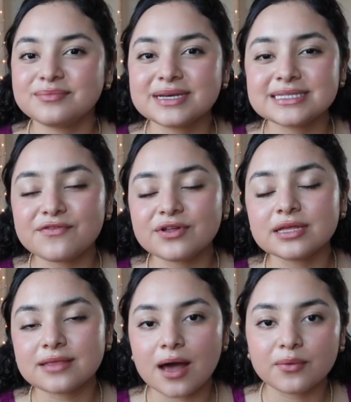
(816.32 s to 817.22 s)
because I felt
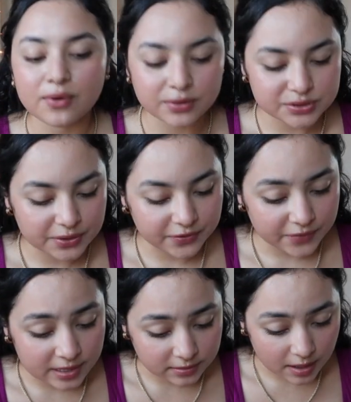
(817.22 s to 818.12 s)
like that sort of
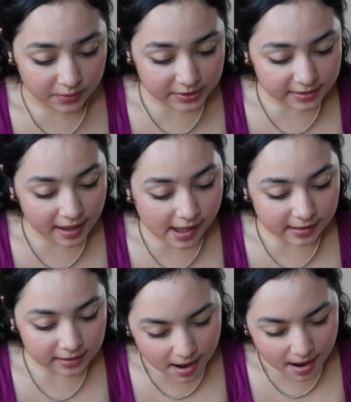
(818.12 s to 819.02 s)
went along with
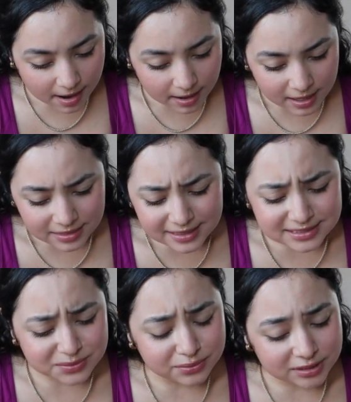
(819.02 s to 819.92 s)
that.
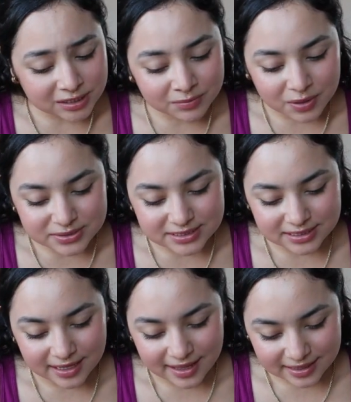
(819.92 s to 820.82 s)
That's really
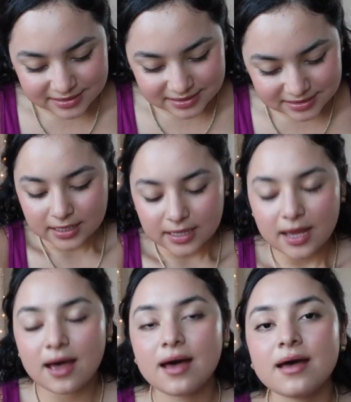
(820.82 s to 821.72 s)
mostly it.
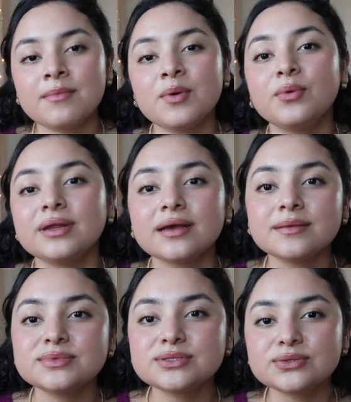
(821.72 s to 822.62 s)
When it
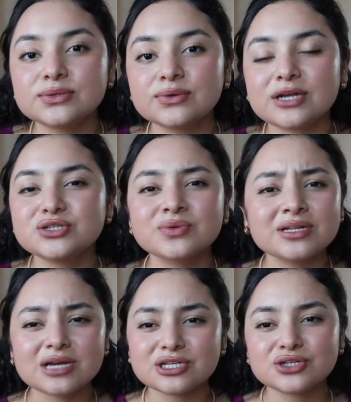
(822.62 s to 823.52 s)
comes to, I just want
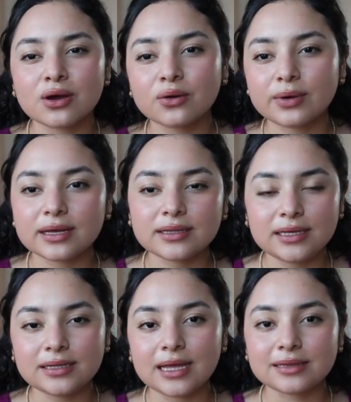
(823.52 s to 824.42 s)
to touch on
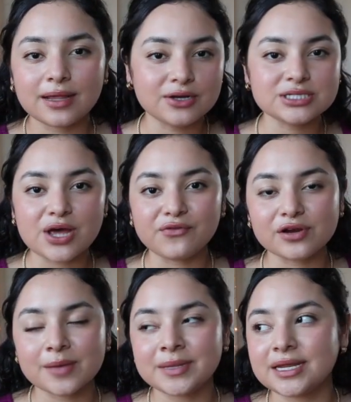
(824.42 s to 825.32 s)
quickly, like letters of
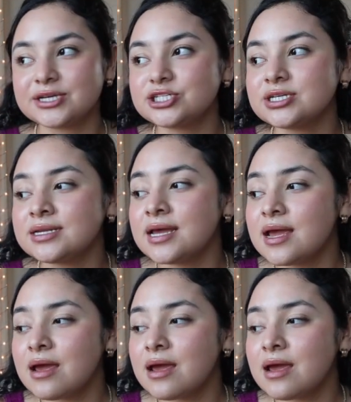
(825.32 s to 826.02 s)
recommendation.